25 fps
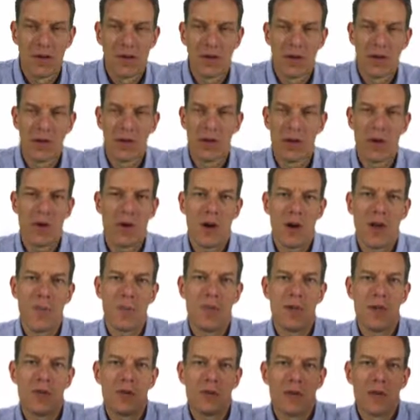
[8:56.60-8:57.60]
So they're
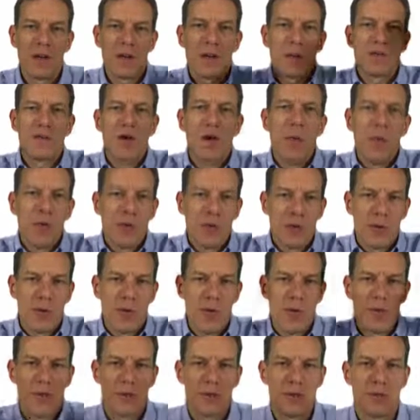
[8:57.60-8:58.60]
happy. They're getting double the
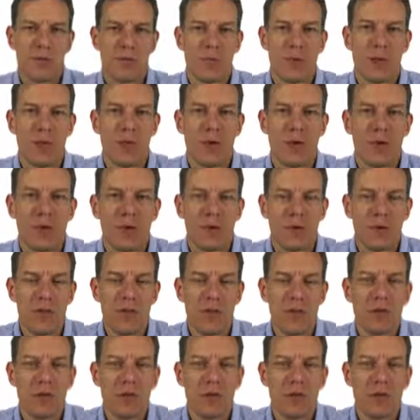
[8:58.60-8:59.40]
provision of public goods.